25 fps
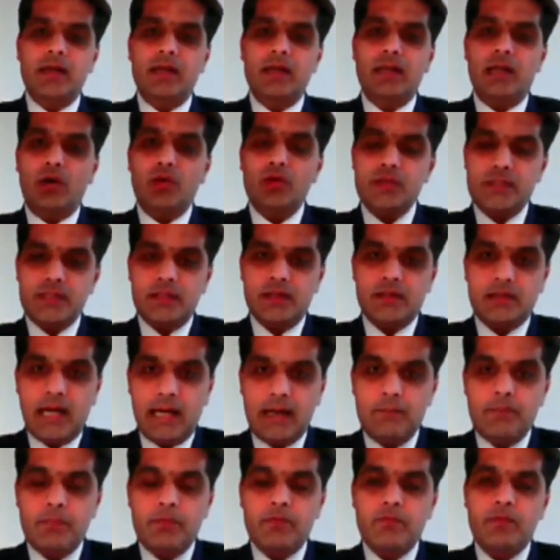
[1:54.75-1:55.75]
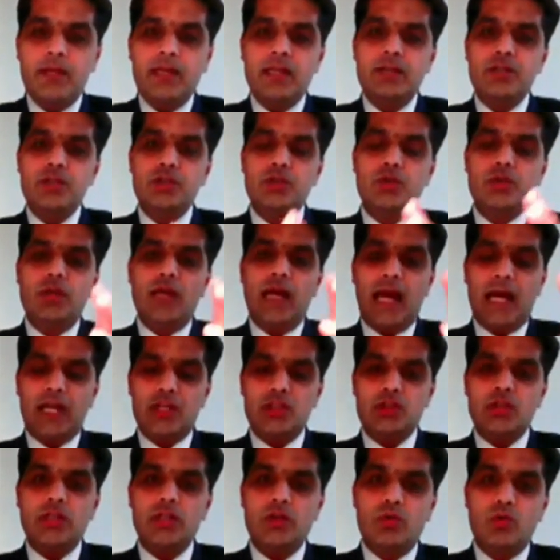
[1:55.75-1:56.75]
Now is the time when he should
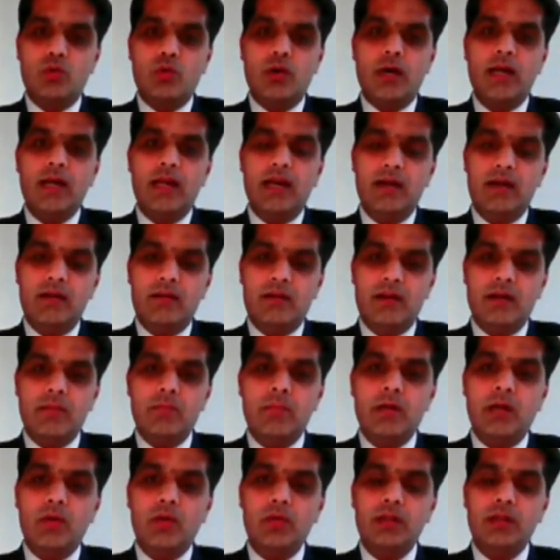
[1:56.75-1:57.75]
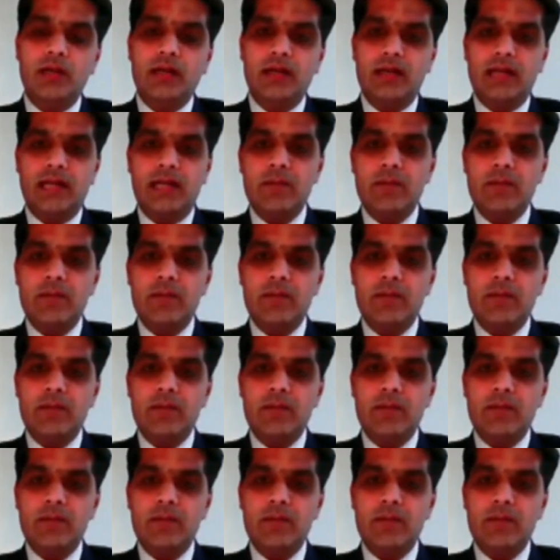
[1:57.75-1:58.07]
actually go ahead and trim down that